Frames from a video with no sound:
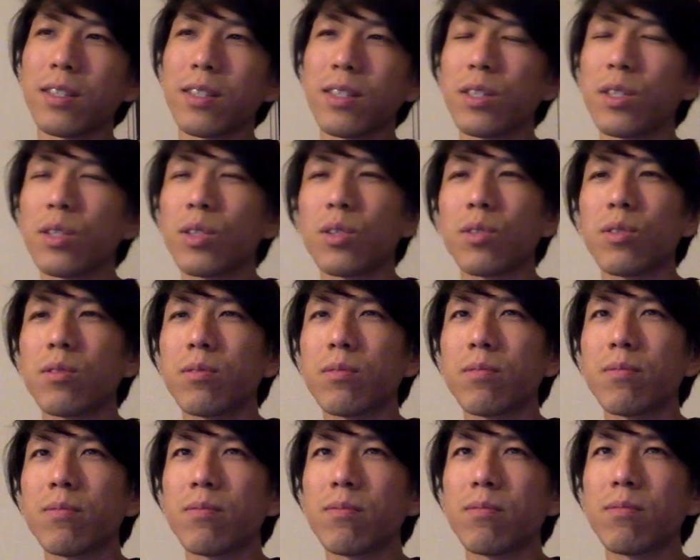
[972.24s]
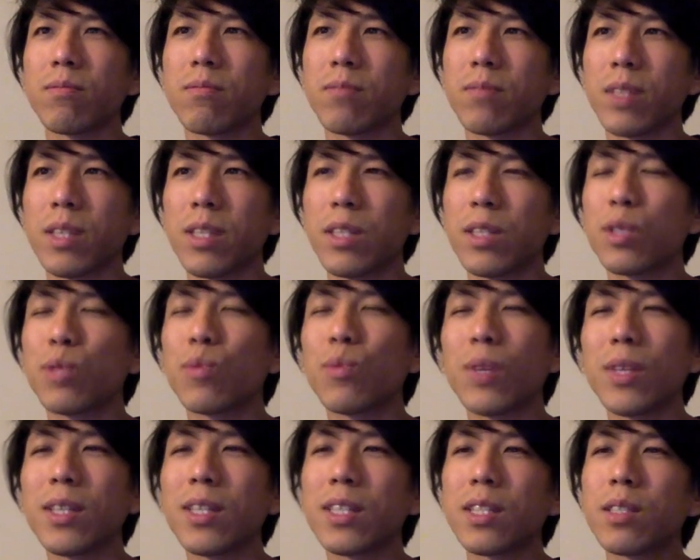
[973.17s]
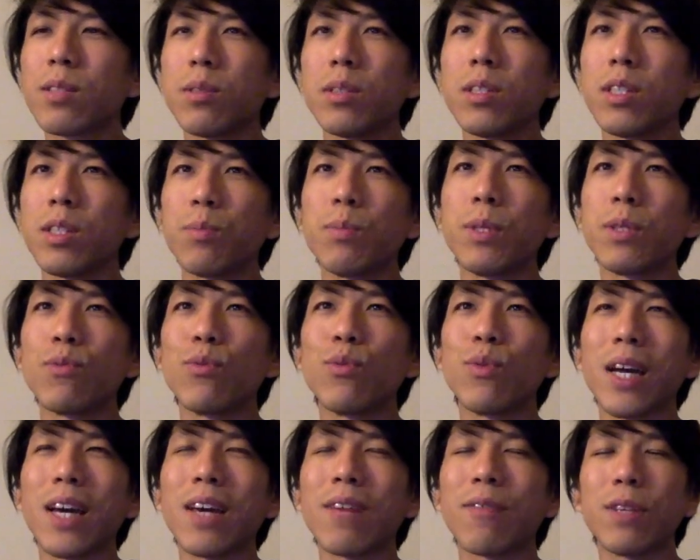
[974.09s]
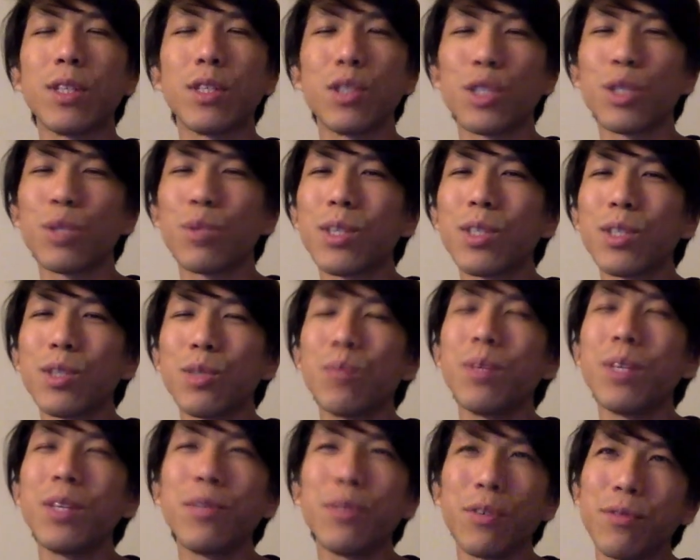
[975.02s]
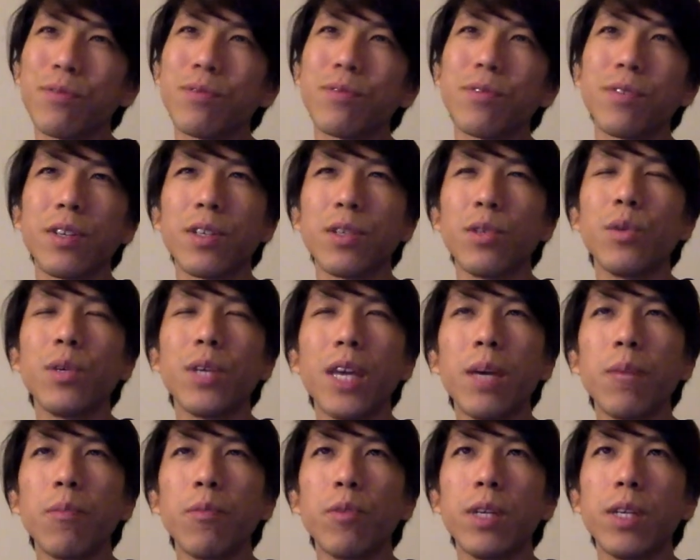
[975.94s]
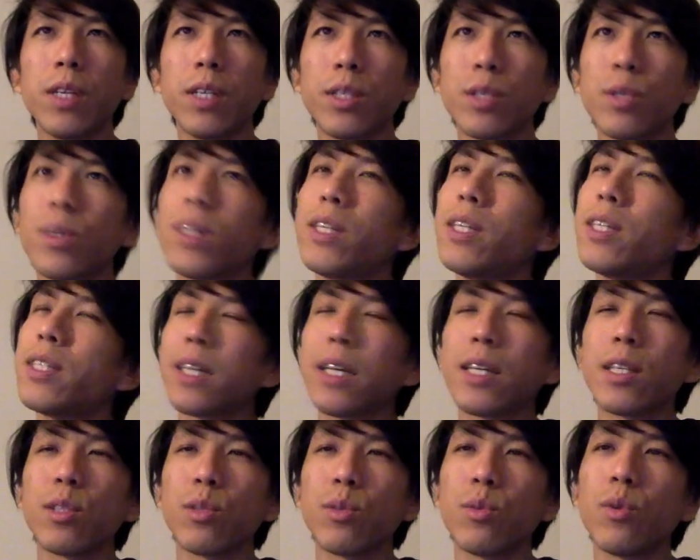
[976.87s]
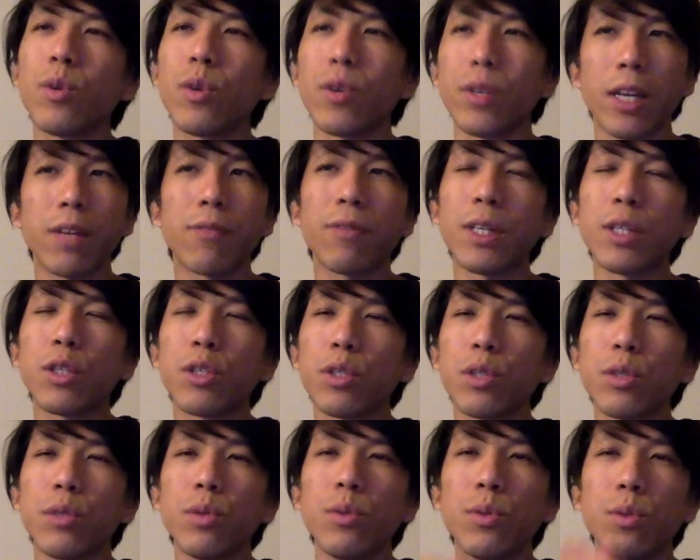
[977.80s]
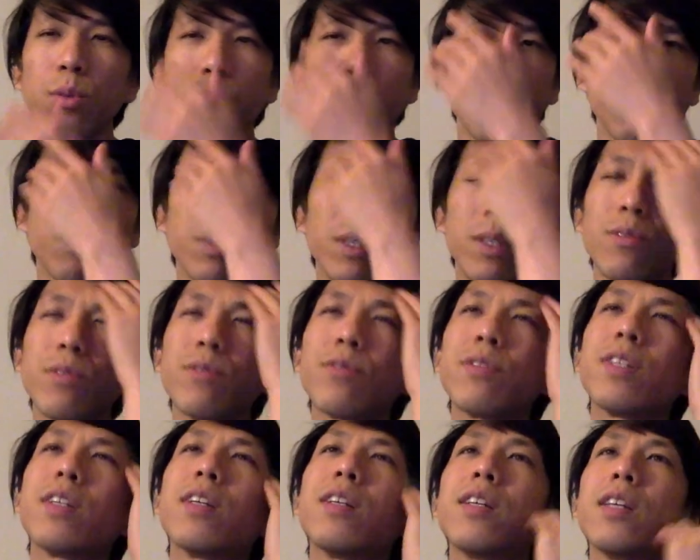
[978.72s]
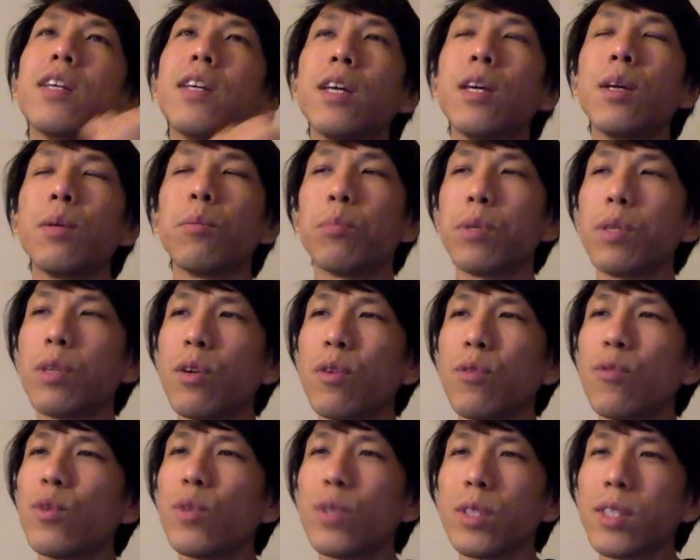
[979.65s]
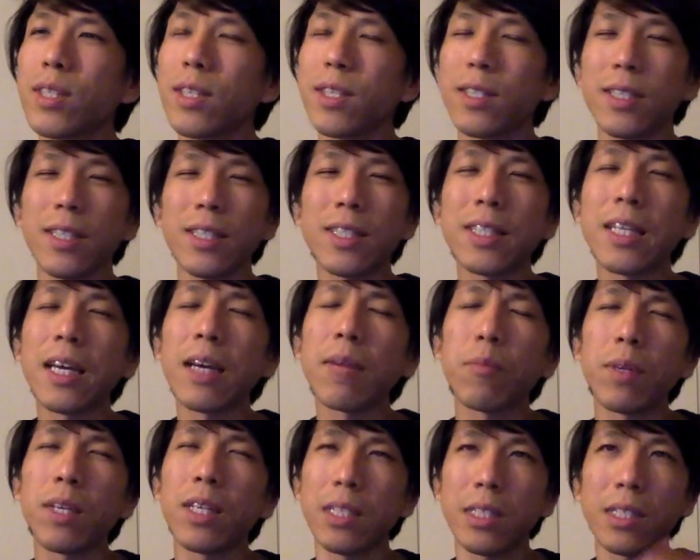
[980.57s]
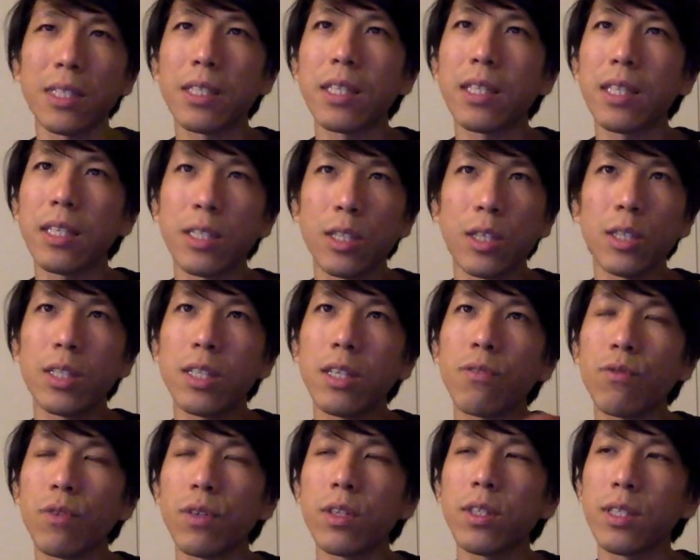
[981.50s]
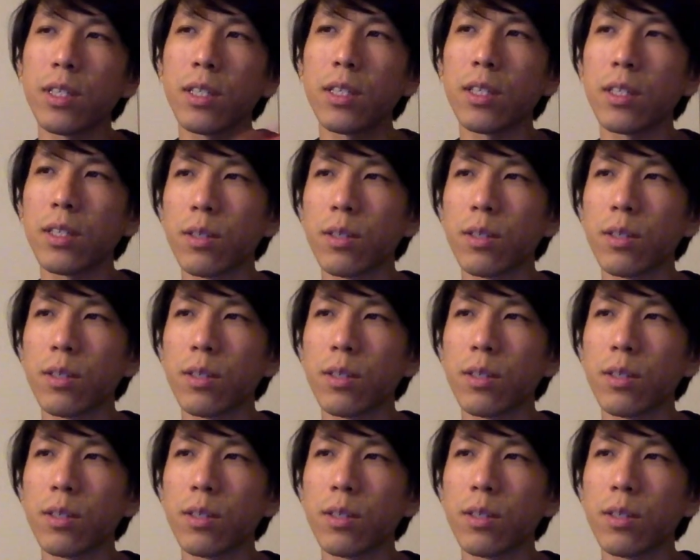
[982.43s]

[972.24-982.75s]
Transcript: you know, he doesn't want this peaceful life. He just wants to be with Yukim, really. So he decides to go on adventure too to meet with her. But of course, this time it's a different